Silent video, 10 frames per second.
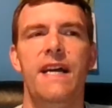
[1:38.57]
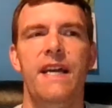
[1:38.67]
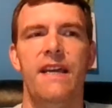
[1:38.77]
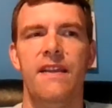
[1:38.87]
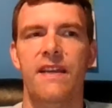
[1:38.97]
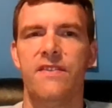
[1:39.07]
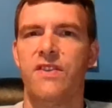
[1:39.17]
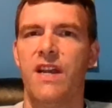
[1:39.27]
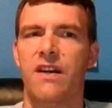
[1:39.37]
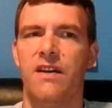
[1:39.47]
And he gets
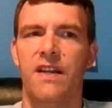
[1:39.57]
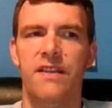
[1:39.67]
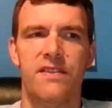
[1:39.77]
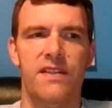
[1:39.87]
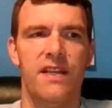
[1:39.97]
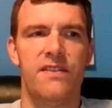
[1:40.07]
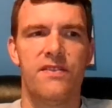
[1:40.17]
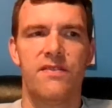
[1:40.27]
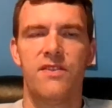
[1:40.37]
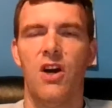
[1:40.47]
there and
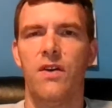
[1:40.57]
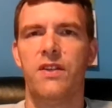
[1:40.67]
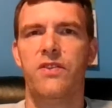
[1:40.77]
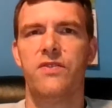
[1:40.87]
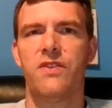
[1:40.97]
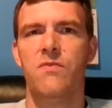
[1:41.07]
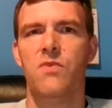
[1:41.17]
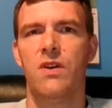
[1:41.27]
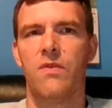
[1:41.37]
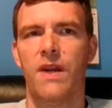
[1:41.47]
he's talking to
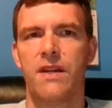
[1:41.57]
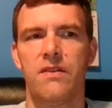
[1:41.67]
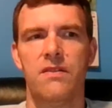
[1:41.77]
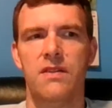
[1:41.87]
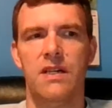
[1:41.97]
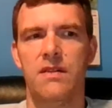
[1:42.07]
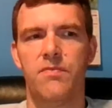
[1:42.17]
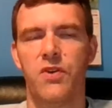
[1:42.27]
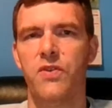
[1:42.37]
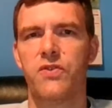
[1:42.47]
someone, a record
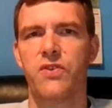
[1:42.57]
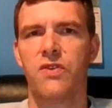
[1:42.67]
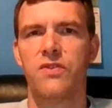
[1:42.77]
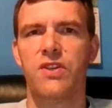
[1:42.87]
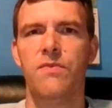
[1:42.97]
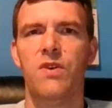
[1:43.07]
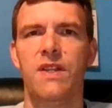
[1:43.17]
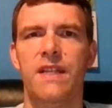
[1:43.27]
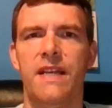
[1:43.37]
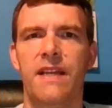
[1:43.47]
producer or
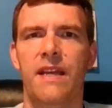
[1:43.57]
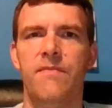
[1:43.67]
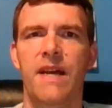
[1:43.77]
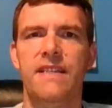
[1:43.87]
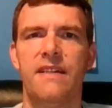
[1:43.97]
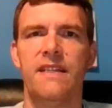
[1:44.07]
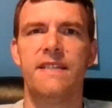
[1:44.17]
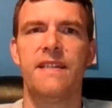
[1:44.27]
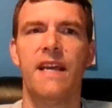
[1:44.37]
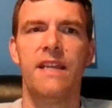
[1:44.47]
someone, and basically
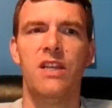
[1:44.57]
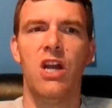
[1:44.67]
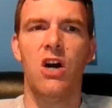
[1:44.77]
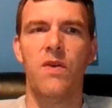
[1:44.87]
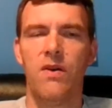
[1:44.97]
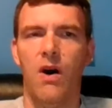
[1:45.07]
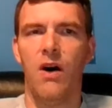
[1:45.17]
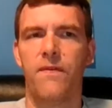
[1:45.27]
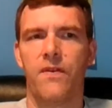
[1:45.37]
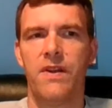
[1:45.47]
said, he'll
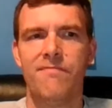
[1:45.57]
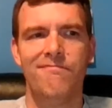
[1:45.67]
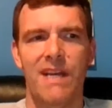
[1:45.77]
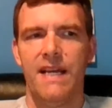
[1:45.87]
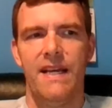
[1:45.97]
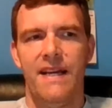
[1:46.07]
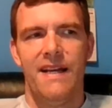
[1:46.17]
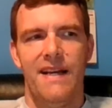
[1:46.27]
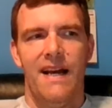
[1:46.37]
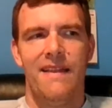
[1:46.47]
offer him,
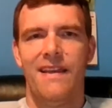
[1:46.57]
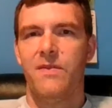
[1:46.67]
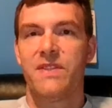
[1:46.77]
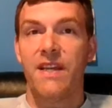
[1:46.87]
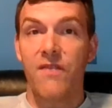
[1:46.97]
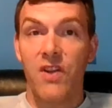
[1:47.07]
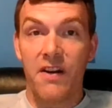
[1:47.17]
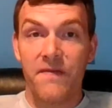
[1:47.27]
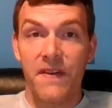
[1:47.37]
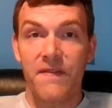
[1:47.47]
I think it was
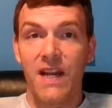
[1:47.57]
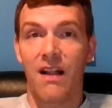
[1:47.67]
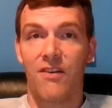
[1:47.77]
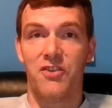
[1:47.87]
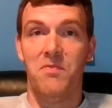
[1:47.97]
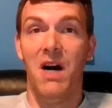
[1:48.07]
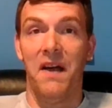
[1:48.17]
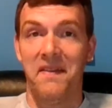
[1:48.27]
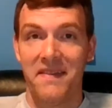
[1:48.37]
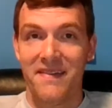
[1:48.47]
$750 a
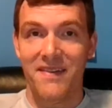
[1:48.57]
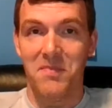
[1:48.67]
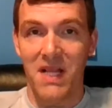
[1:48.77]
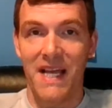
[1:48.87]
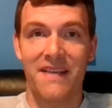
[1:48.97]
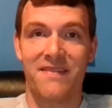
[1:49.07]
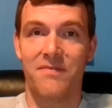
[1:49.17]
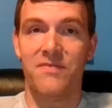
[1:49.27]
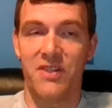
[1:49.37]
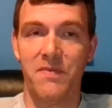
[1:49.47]
month to play
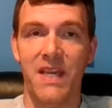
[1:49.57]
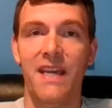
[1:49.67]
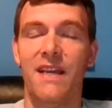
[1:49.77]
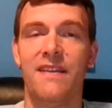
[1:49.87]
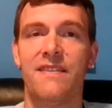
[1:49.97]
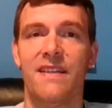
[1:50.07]
some gigs.